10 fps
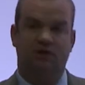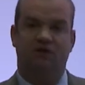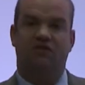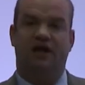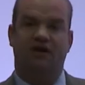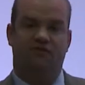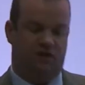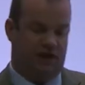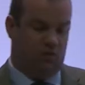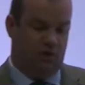
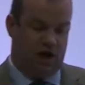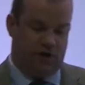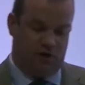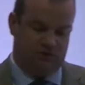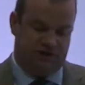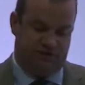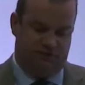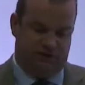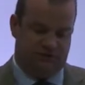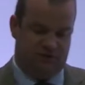Thankfully, we are all
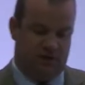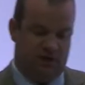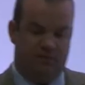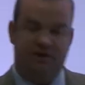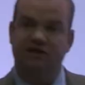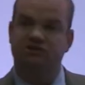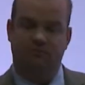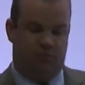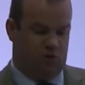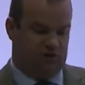different, but it is
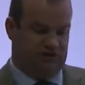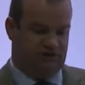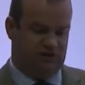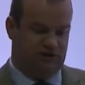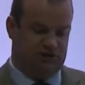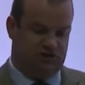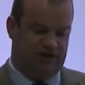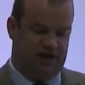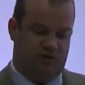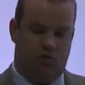important to
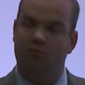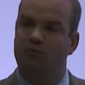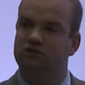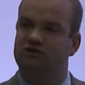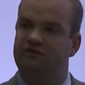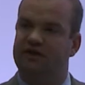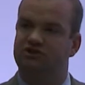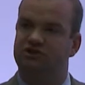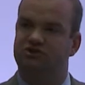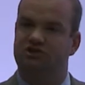understand what
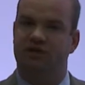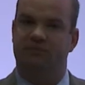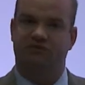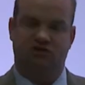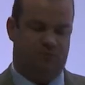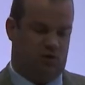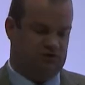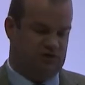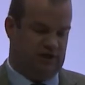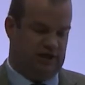motivates your team and
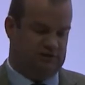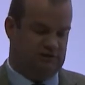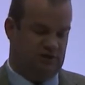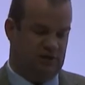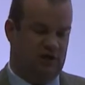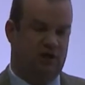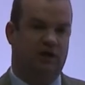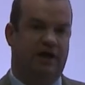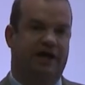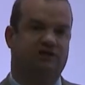respond to that.
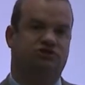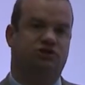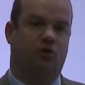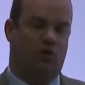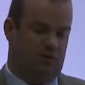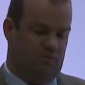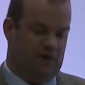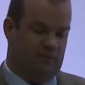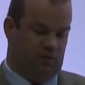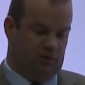Hence, growing
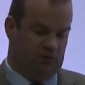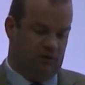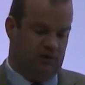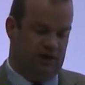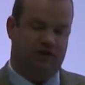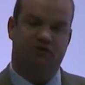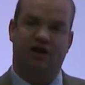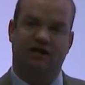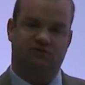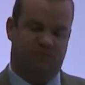people in
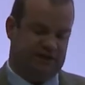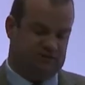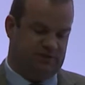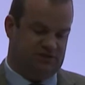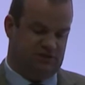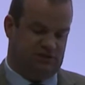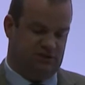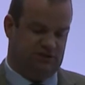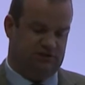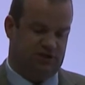grass-based
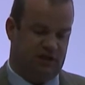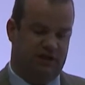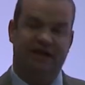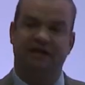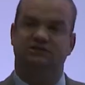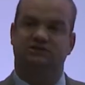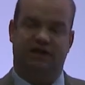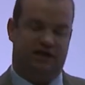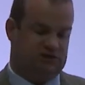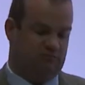businesses is
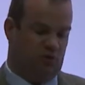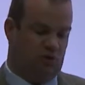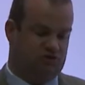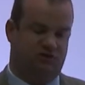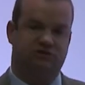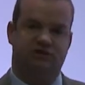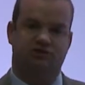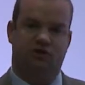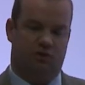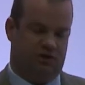as important as
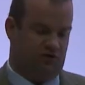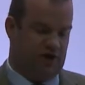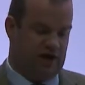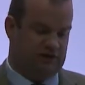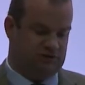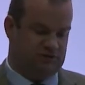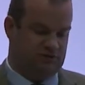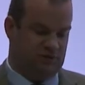growing grass.